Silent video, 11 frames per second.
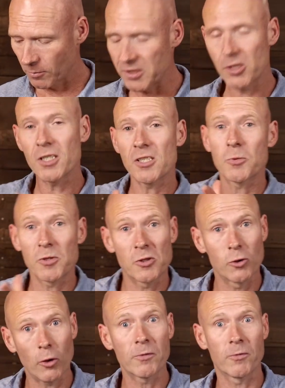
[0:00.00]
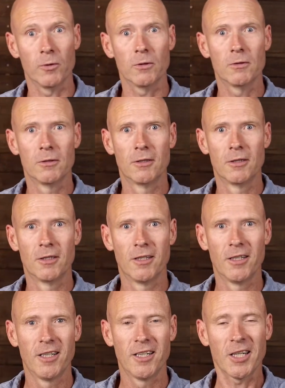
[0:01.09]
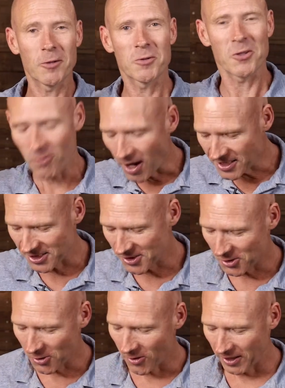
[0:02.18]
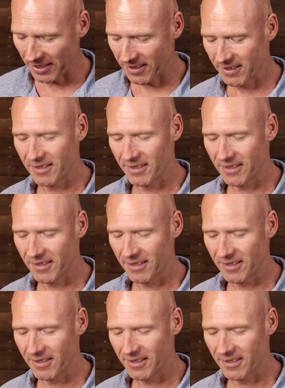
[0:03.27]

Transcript: When Jesus was joyful, it was a righteous joy.